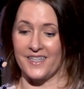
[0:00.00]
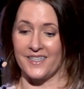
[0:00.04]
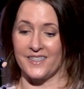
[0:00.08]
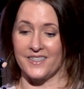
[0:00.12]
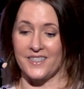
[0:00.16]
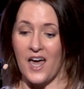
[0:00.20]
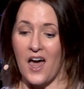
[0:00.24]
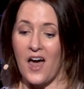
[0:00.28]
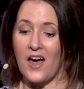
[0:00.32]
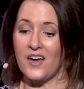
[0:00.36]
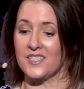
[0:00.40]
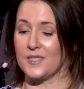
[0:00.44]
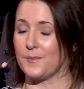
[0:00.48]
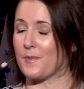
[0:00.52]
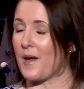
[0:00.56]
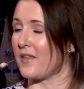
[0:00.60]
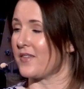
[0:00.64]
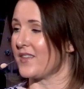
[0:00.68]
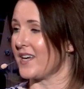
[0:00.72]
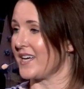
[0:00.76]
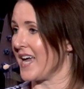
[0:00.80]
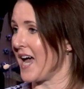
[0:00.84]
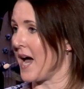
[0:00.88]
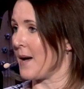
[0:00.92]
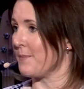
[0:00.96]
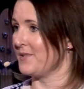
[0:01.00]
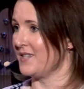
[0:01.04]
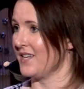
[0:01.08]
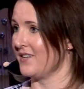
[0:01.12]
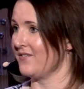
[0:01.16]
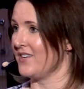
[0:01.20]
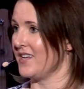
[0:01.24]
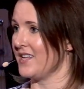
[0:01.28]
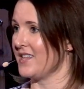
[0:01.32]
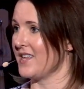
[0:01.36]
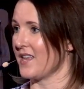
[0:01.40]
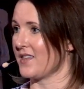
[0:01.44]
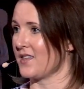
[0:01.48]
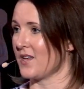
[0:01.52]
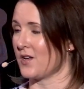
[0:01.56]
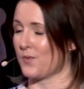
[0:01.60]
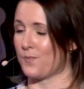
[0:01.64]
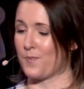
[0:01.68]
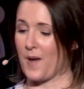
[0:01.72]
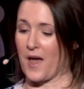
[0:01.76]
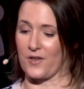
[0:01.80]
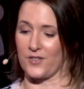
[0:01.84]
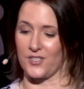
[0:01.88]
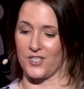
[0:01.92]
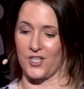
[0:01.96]
talks about the captivity that they're
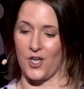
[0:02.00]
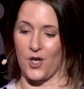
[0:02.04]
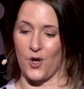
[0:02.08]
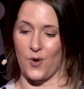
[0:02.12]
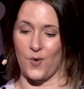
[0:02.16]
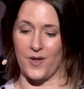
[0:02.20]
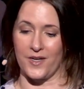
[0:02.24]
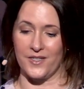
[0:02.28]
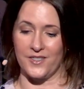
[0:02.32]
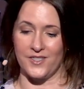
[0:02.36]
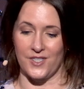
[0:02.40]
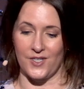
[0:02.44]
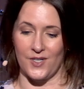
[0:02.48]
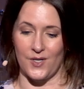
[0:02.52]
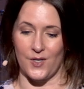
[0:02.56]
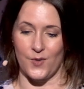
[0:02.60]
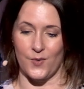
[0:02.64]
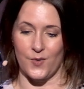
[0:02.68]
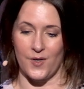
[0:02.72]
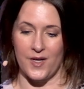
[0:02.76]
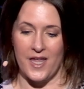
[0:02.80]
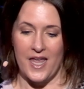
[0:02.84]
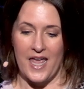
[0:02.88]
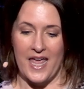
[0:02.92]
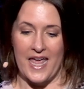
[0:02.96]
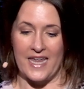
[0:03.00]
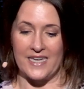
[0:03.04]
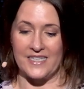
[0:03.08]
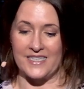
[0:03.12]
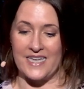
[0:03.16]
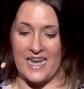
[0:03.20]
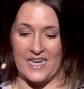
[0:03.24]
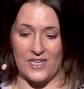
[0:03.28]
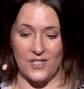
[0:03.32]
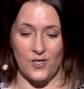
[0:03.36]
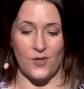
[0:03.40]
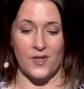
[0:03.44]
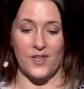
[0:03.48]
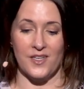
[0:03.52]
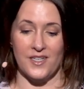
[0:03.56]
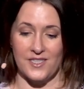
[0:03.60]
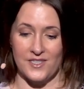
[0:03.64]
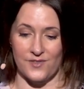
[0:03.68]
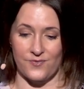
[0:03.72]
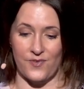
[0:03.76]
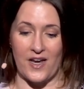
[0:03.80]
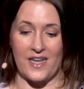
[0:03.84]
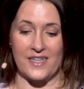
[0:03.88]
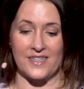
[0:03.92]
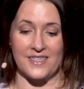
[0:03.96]
about to go into. And Daniel and
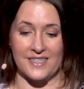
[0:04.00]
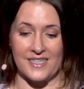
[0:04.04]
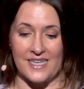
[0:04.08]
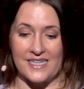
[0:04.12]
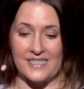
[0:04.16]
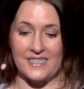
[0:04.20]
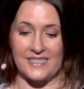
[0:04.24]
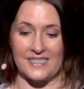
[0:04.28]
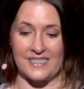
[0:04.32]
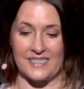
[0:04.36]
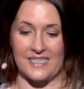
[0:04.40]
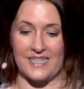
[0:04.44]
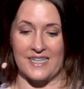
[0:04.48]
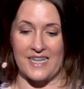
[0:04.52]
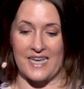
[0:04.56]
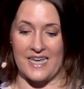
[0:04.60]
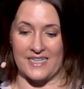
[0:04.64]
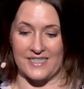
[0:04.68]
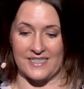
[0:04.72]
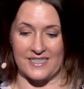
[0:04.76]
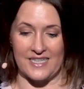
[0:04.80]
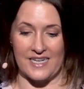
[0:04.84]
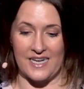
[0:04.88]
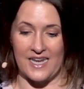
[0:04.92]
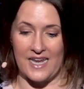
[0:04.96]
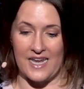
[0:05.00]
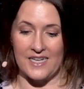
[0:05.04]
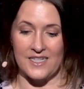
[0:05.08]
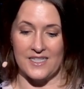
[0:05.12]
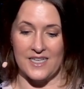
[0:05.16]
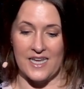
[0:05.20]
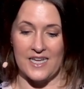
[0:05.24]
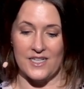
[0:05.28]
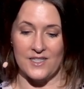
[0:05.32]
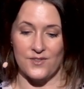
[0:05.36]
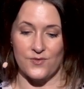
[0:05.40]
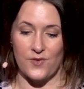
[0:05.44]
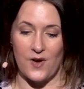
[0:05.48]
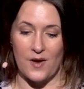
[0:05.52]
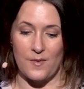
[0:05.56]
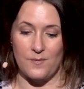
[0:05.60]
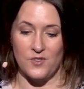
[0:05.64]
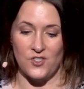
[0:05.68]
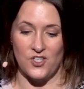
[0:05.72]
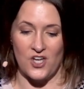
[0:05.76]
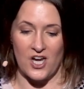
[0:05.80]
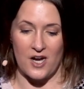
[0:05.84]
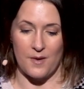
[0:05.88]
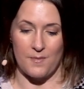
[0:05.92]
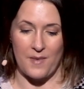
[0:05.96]
his friends listen to this. And it's
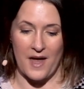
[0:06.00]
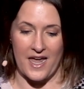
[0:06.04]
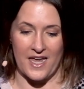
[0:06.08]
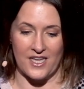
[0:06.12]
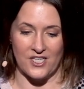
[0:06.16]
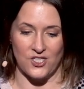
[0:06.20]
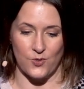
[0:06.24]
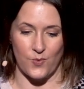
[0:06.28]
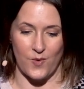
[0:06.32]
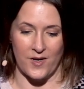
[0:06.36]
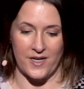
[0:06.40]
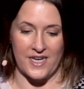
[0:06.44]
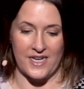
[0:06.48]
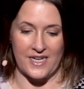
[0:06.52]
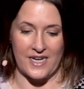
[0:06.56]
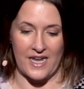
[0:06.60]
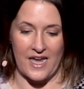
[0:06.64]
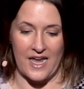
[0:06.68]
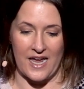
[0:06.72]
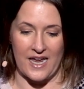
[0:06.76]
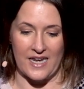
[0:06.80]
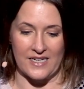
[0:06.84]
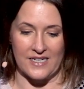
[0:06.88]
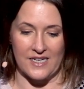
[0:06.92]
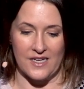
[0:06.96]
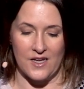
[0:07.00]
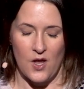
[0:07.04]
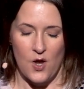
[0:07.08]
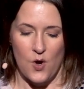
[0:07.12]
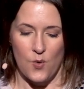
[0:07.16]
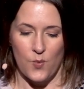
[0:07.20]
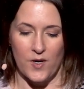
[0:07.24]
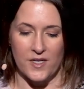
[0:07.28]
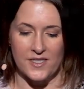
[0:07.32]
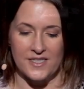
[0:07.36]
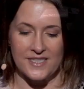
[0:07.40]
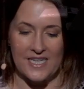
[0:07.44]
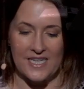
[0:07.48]
from Jeremiah 29, where it